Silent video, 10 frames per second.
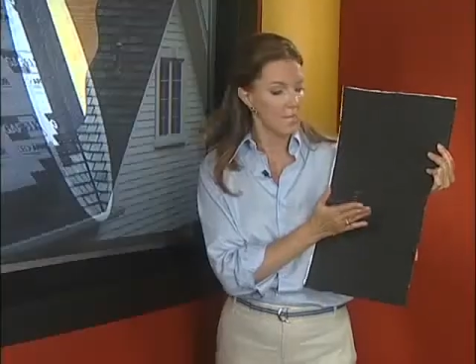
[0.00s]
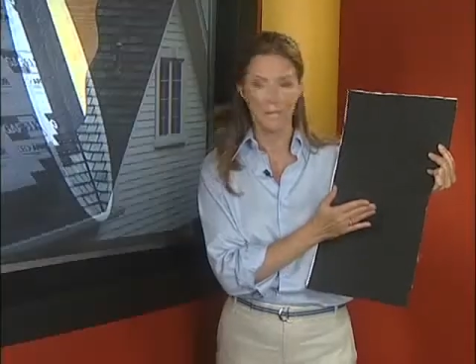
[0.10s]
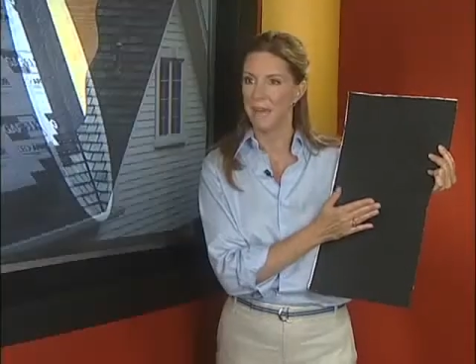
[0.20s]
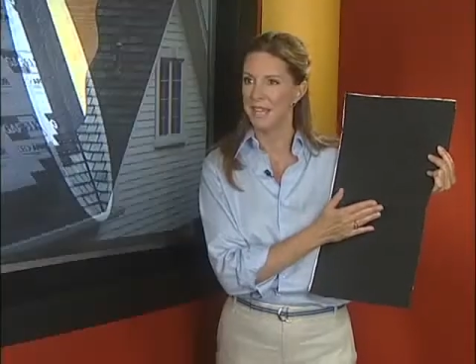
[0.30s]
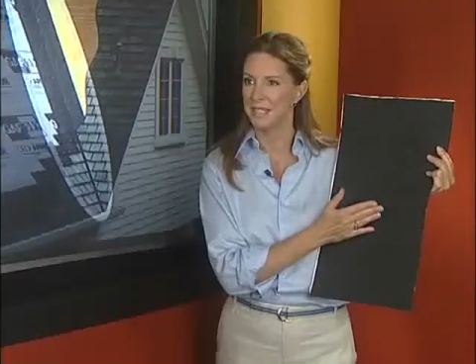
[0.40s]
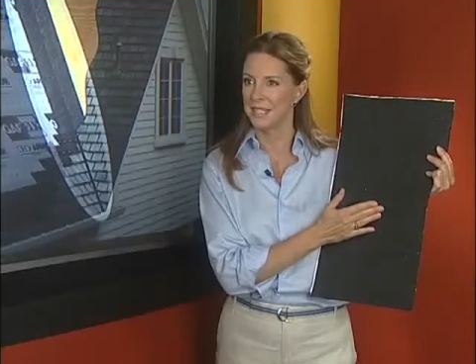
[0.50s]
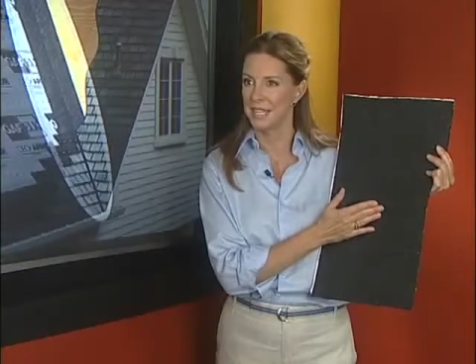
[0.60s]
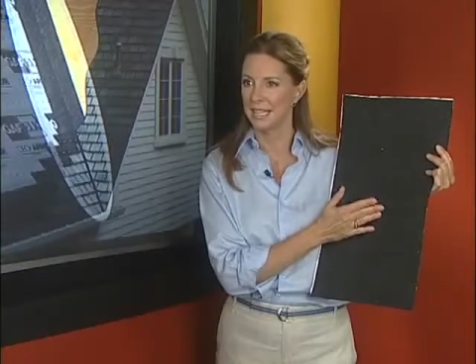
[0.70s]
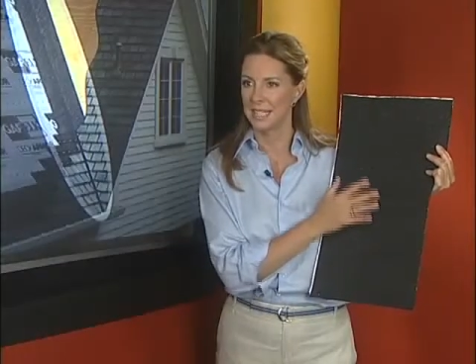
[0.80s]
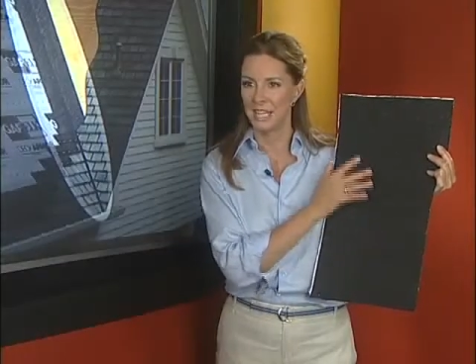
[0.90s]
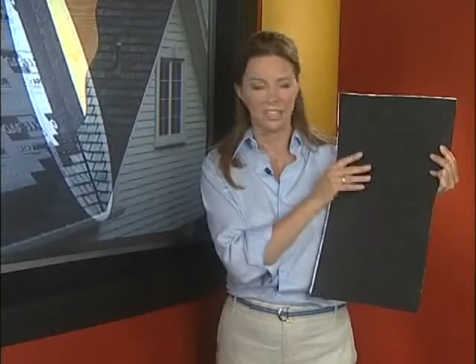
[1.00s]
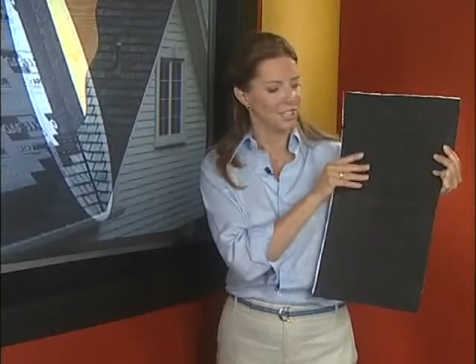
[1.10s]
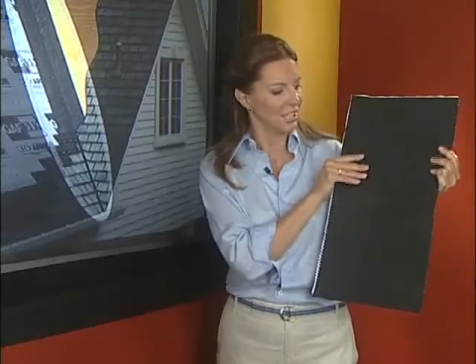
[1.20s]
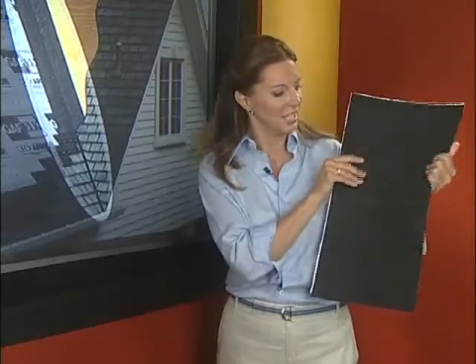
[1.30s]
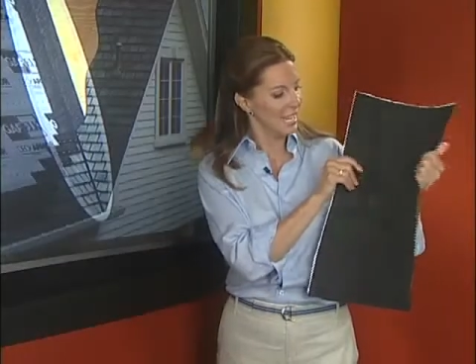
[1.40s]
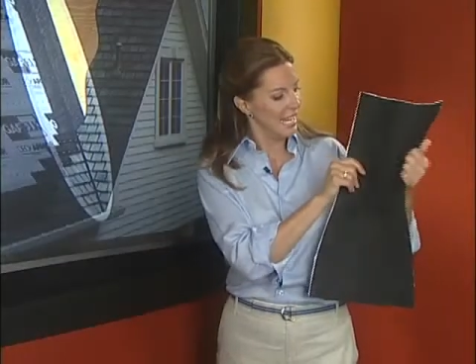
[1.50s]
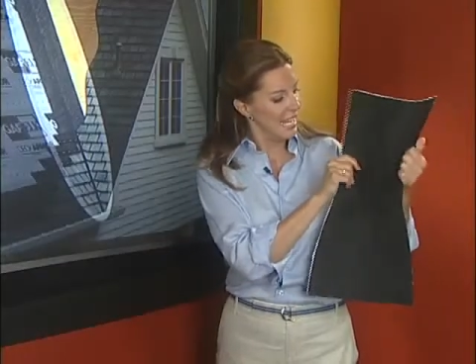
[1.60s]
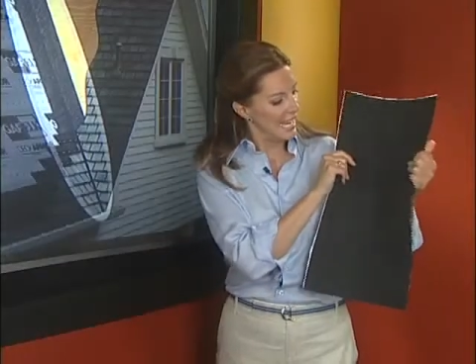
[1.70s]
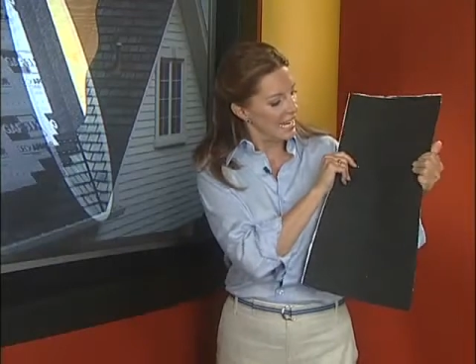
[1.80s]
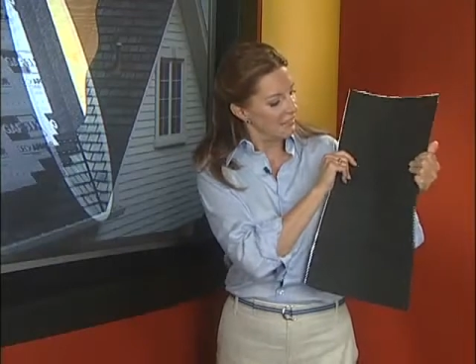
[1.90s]
It's patented technology.
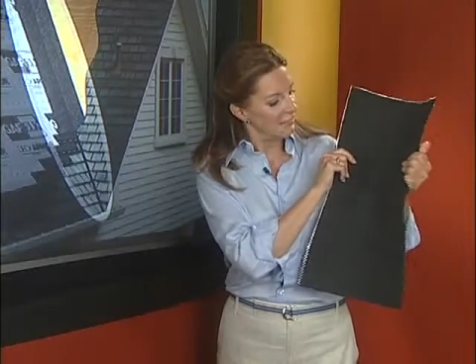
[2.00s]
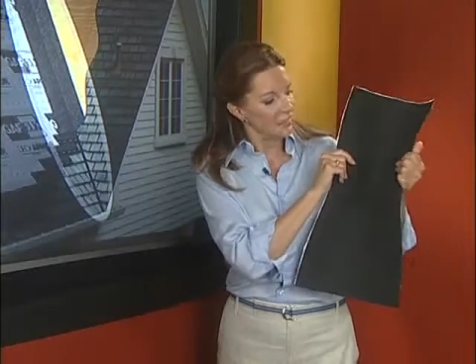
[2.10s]
It